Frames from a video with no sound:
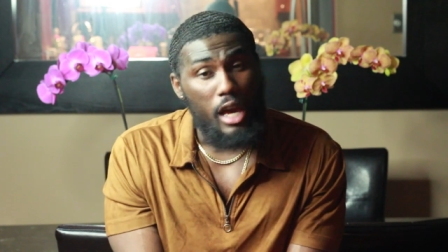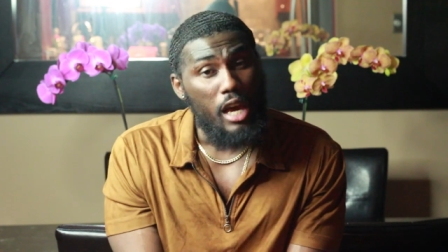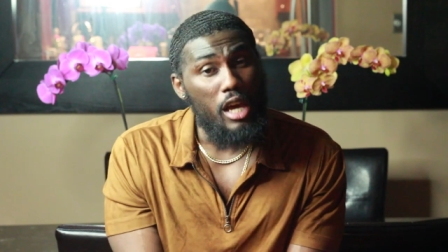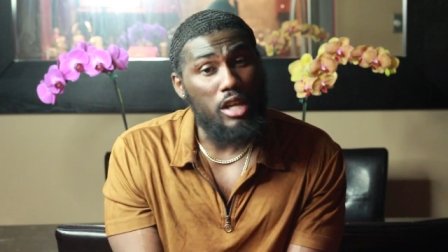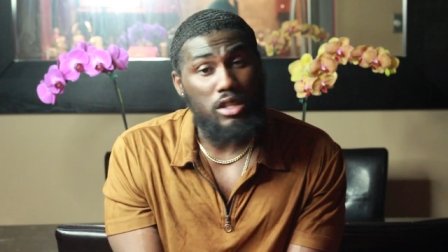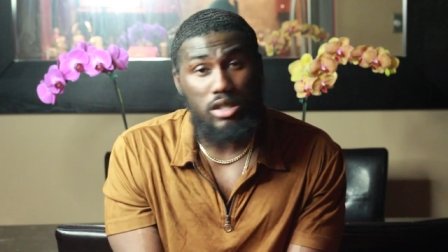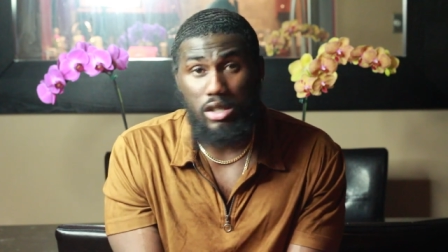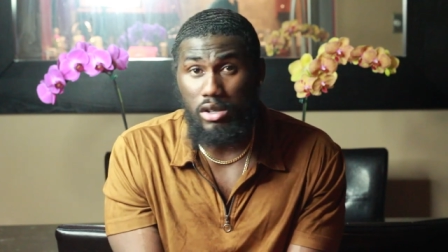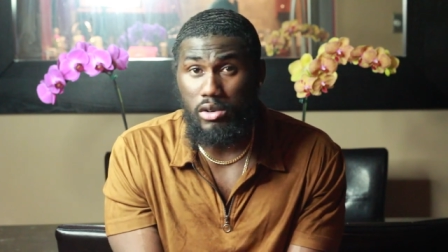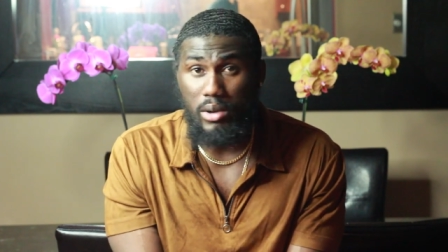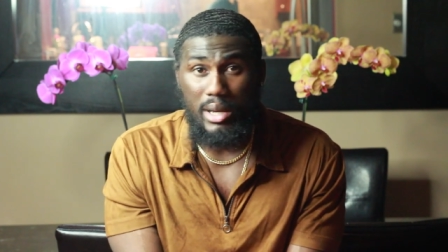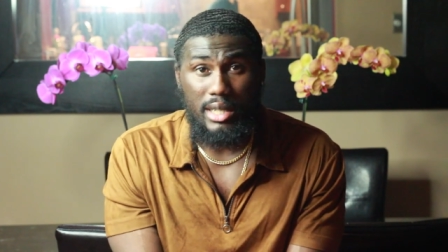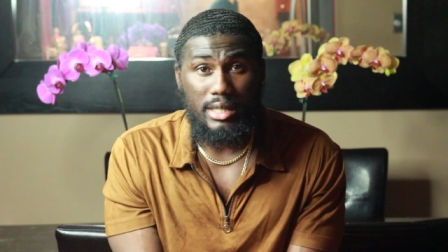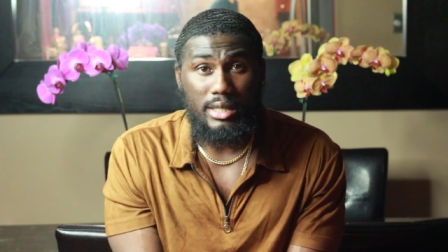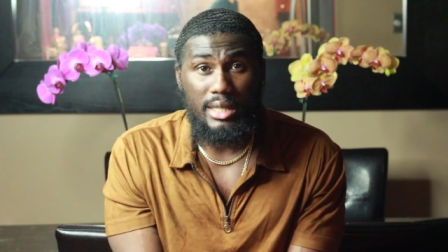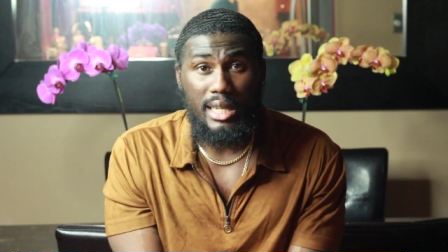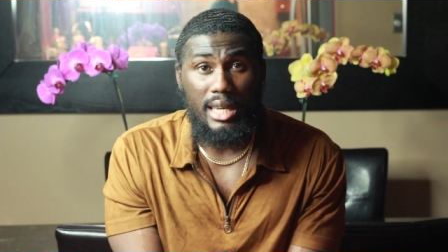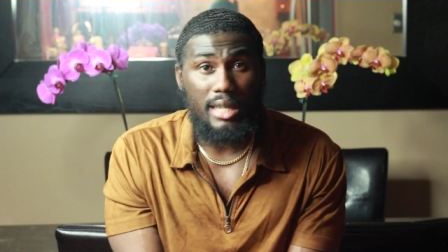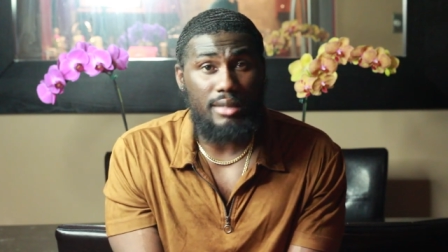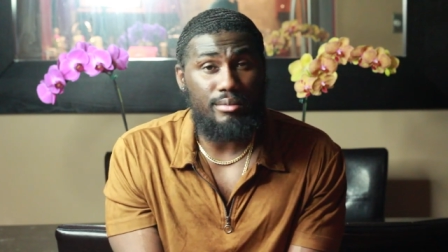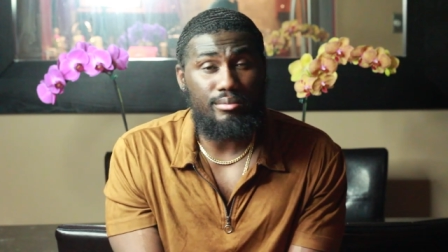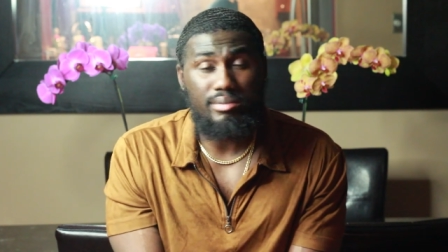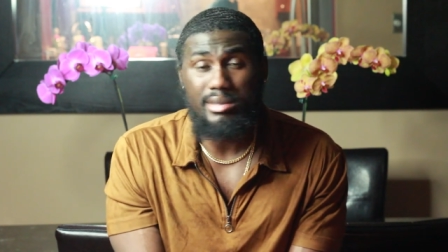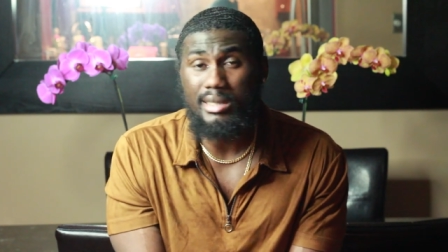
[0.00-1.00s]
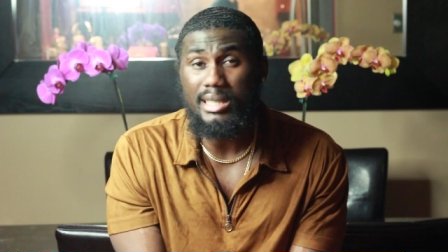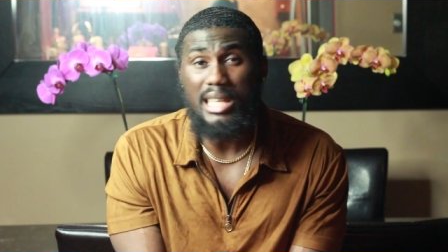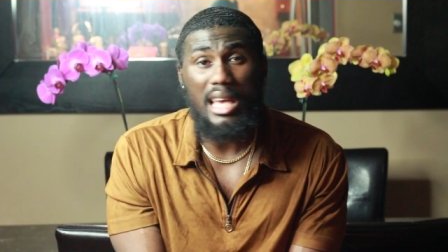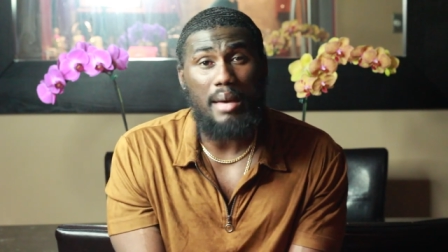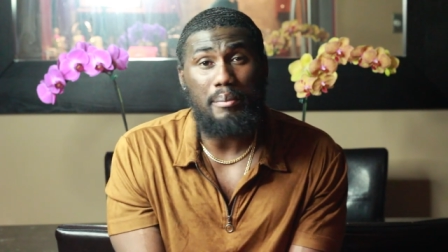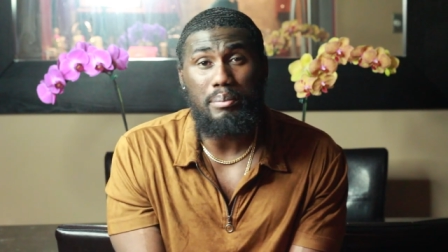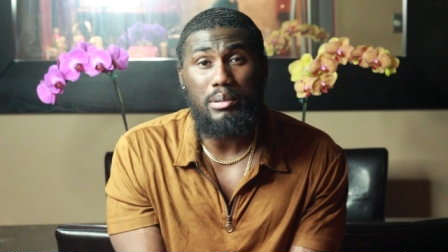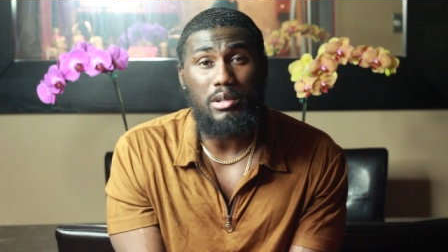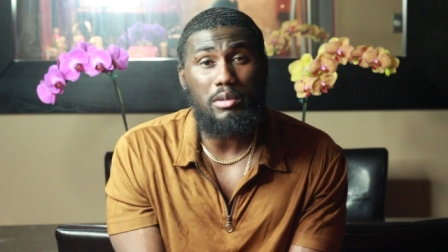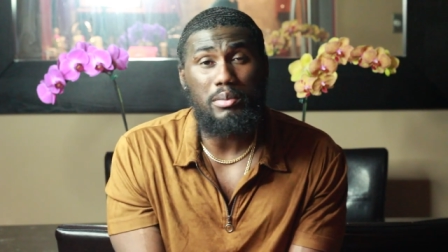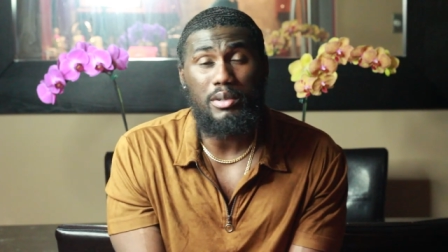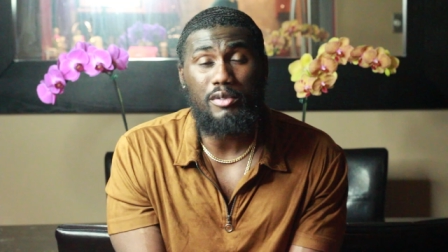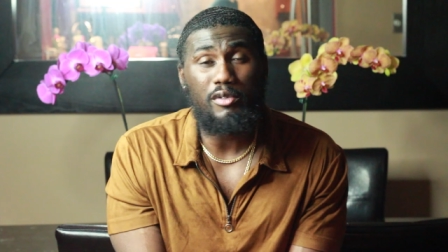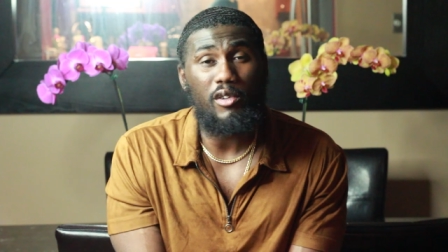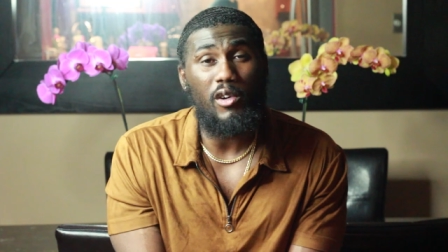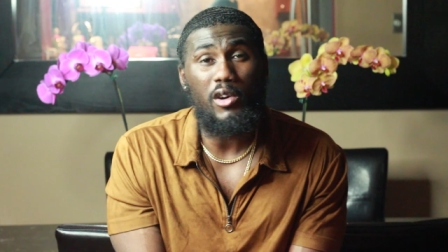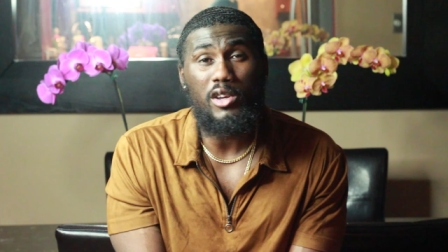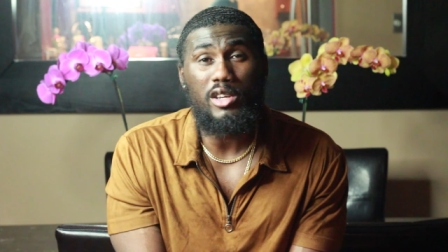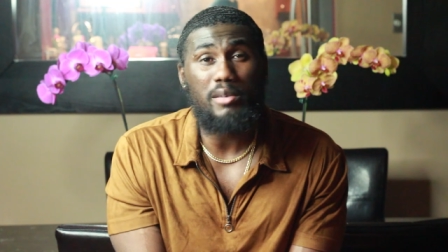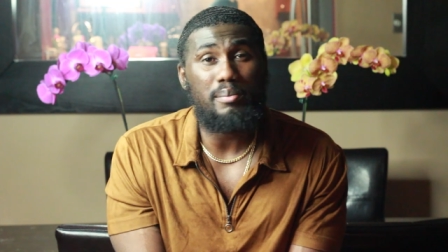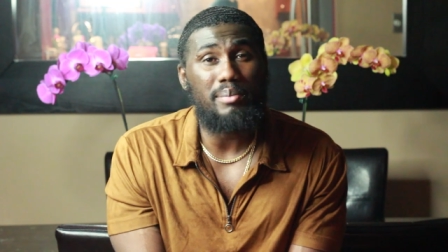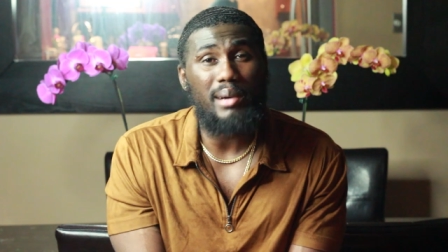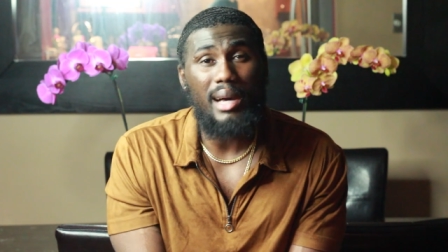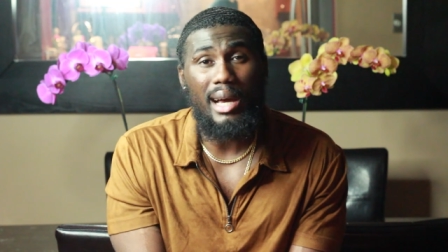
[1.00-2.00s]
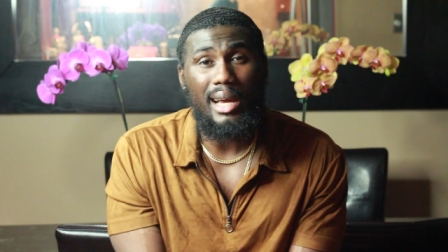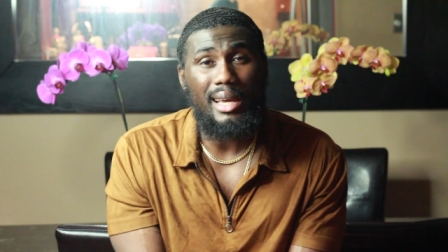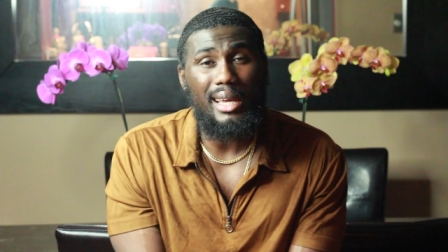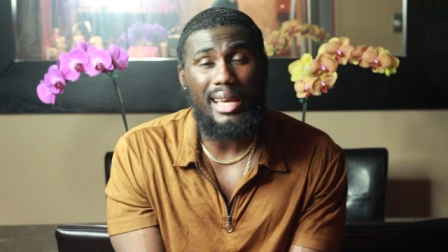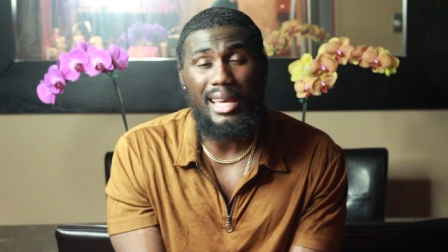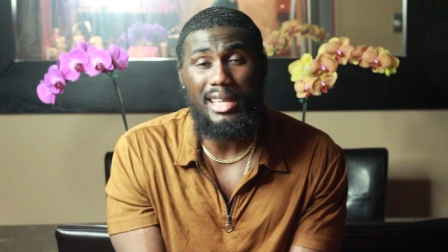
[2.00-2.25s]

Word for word: it's a great sam sample before you buy.